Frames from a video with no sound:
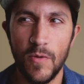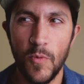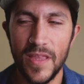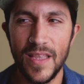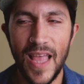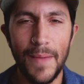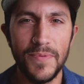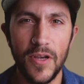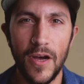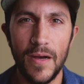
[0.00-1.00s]
with a
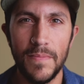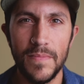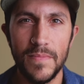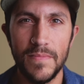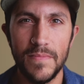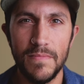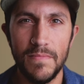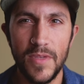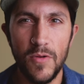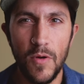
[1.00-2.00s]
laptop,
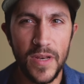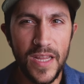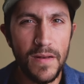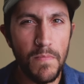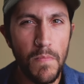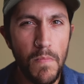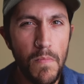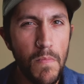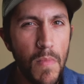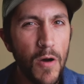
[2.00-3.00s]
you don't need
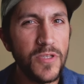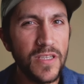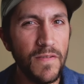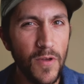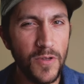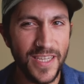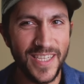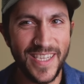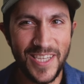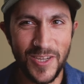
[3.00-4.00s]
most of those
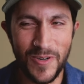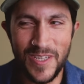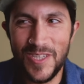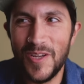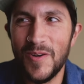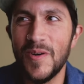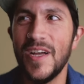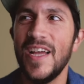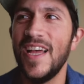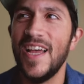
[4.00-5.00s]
accessories. So
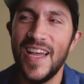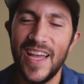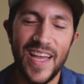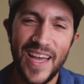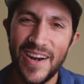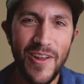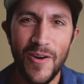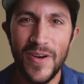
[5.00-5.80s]
I don't know.